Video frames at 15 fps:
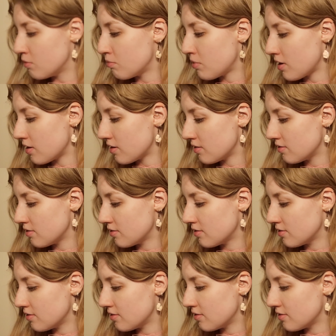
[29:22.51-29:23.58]
But
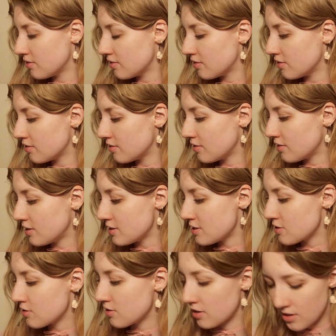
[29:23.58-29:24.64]
I
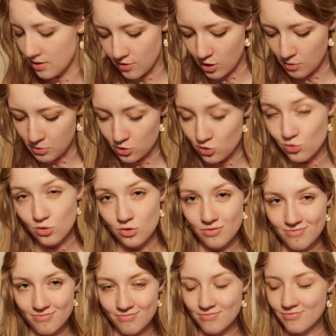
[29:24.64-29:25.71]
still think they're very beautiful.
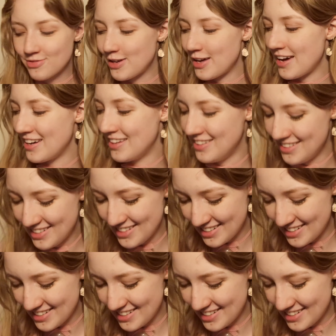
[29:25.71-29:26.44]
And